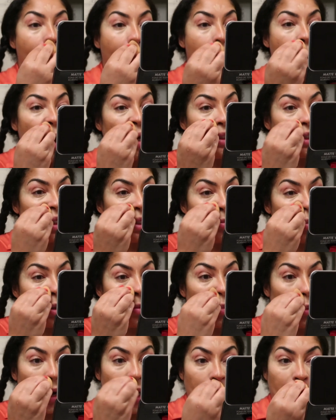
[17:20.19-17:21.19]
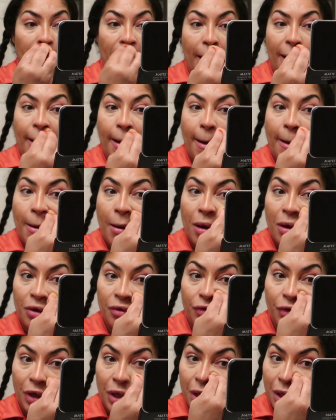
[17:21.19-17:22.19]
I shouldn't be breaking my goal
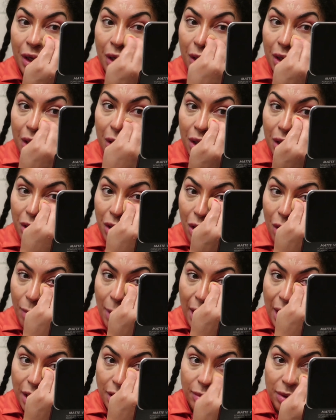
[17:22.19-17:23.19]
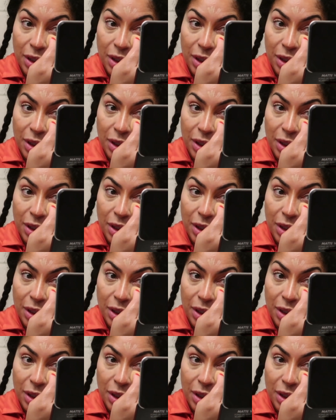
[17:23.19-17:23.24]
for nobody,